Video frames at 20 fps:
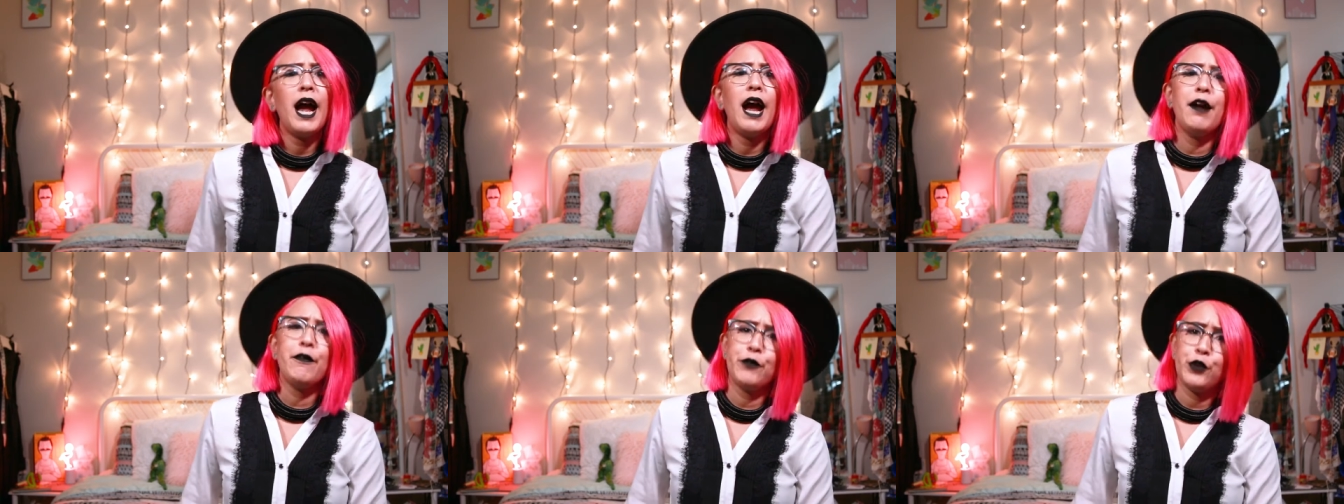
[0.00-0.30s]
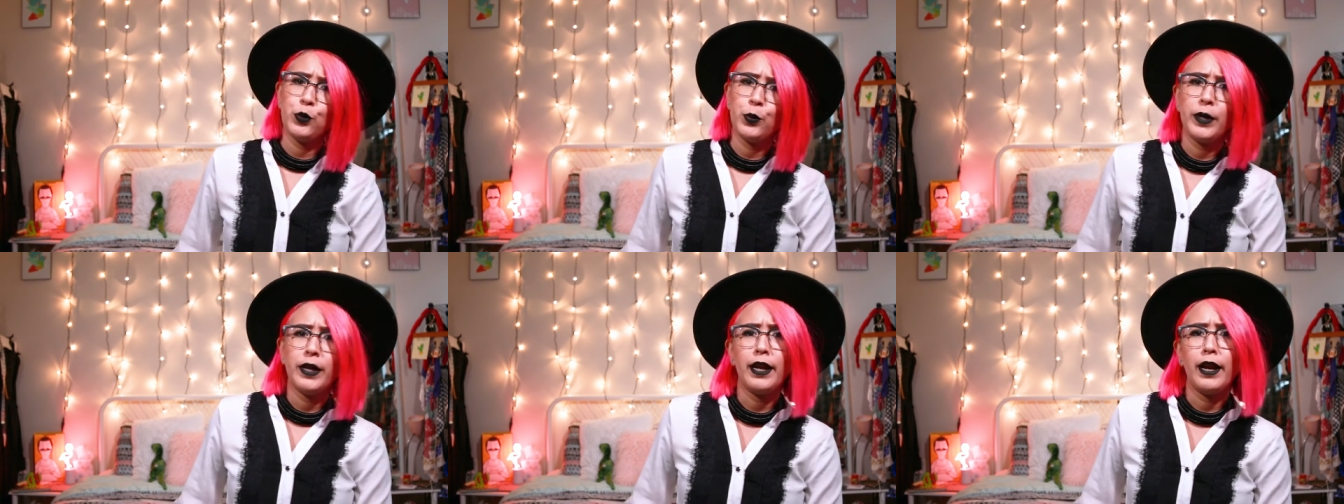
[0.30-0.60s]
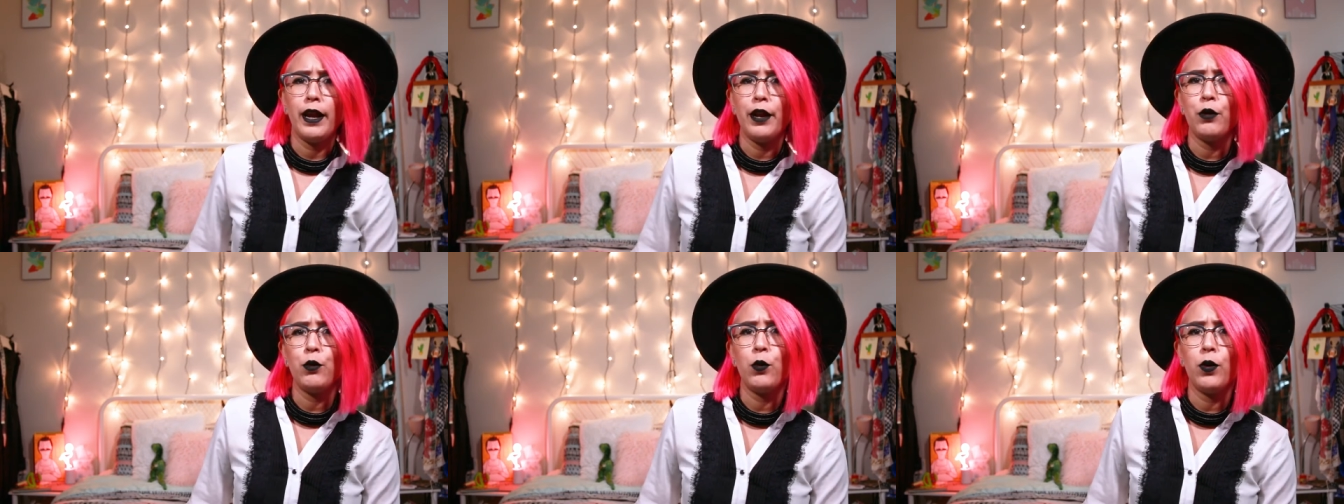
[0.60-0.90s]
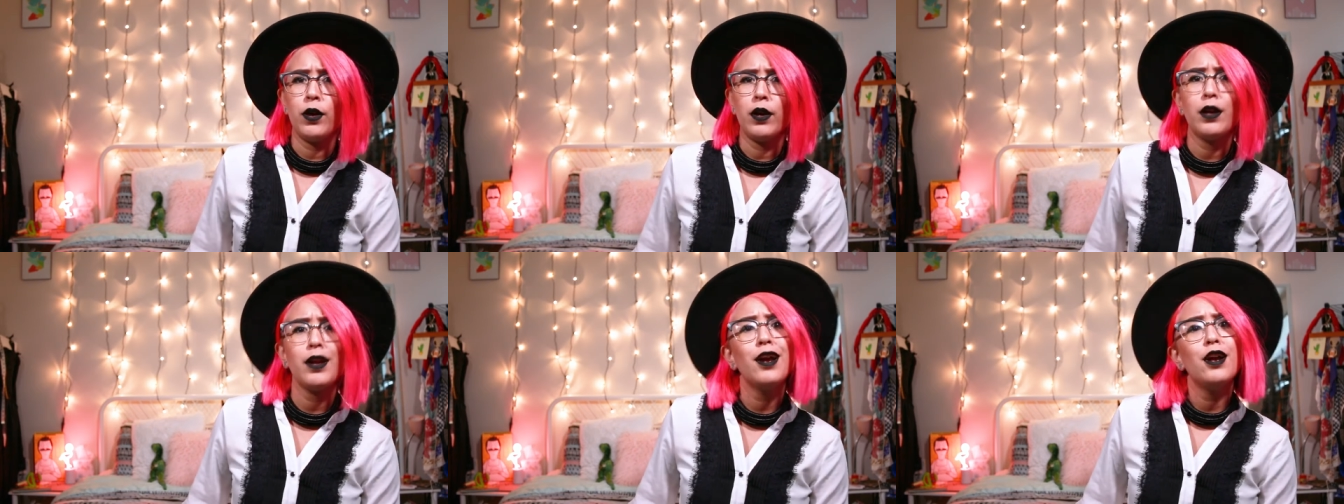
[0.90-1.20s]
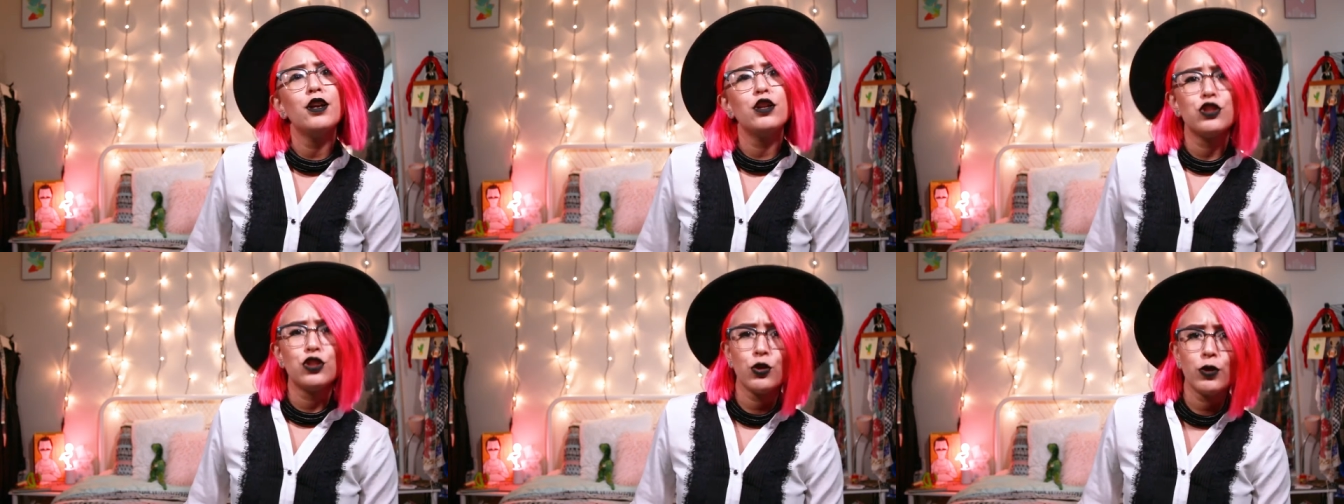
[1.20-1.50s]
after we get out of work.
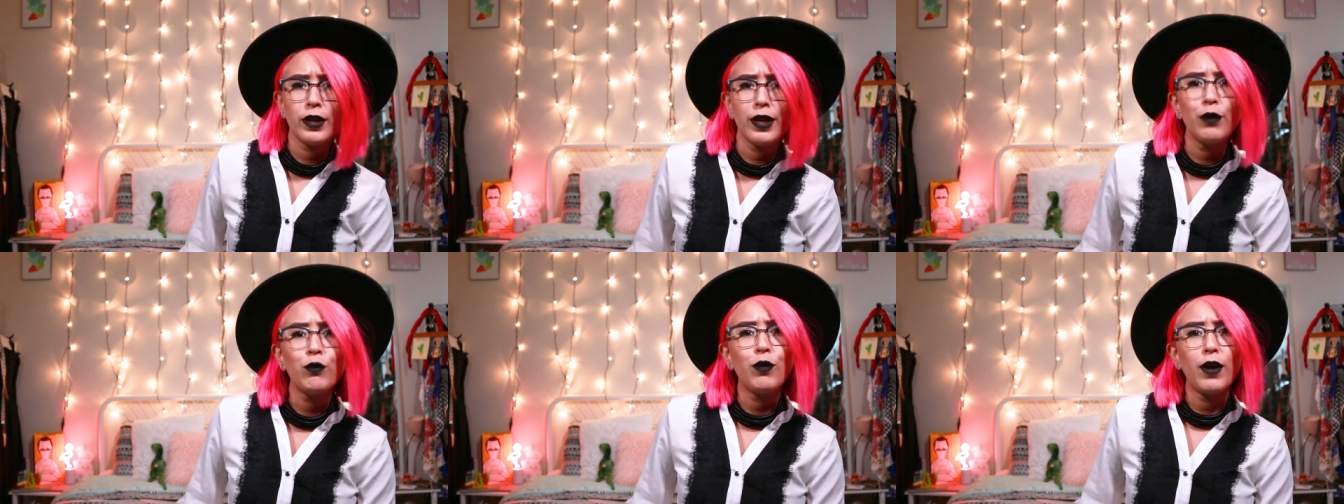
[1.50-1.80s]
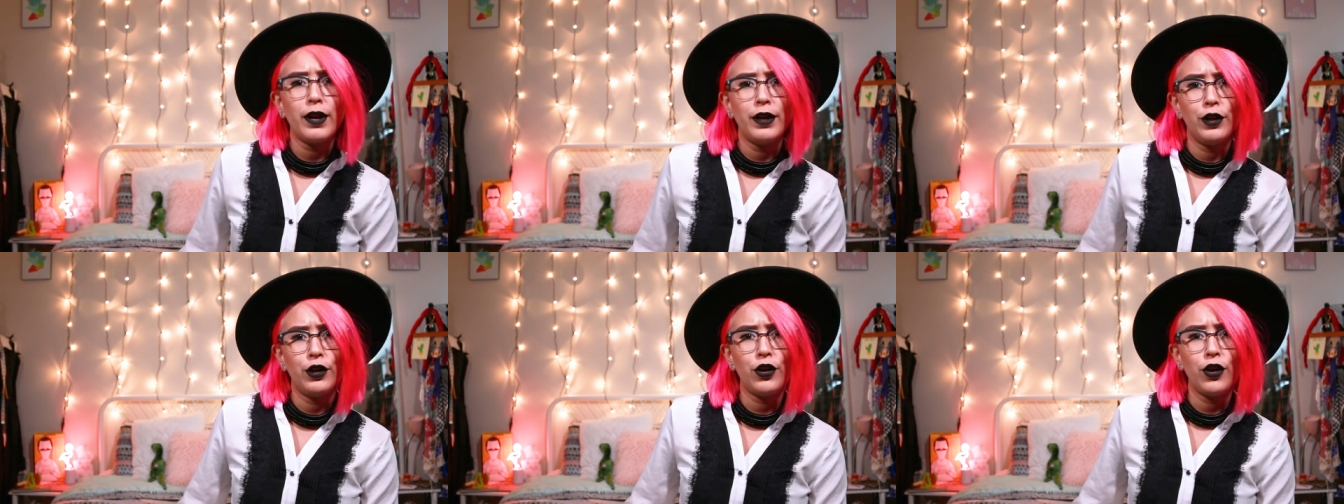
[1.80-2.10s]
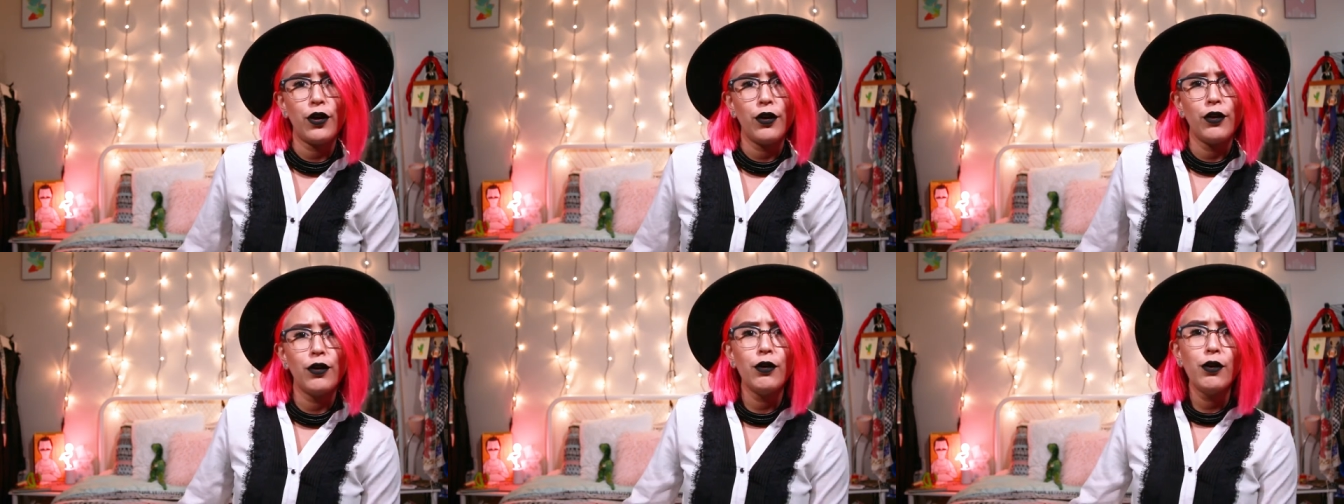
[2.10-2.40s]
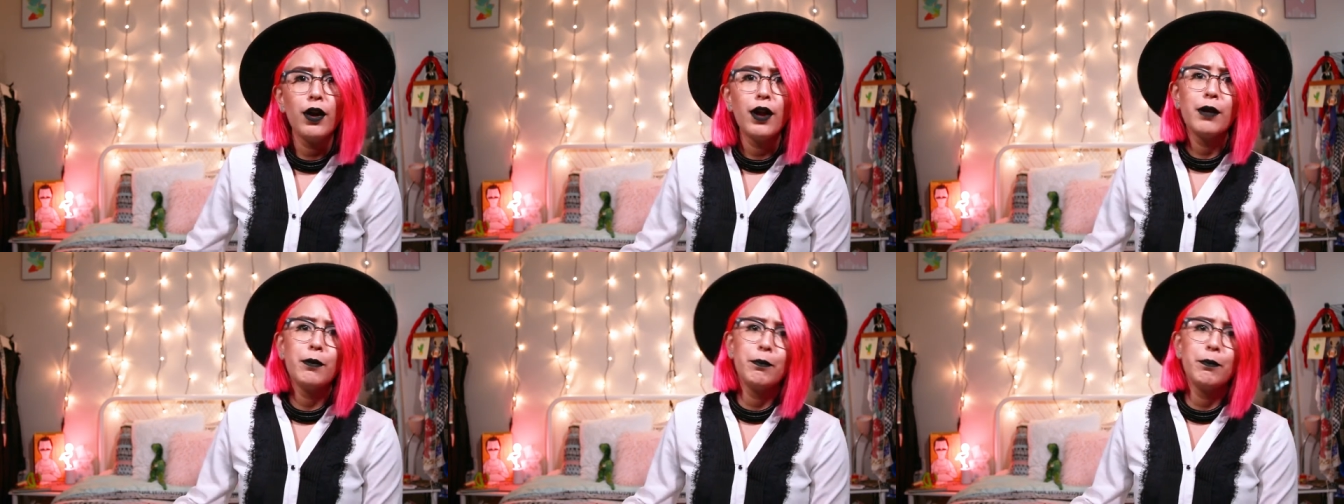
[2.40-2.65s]
So get ready, girl.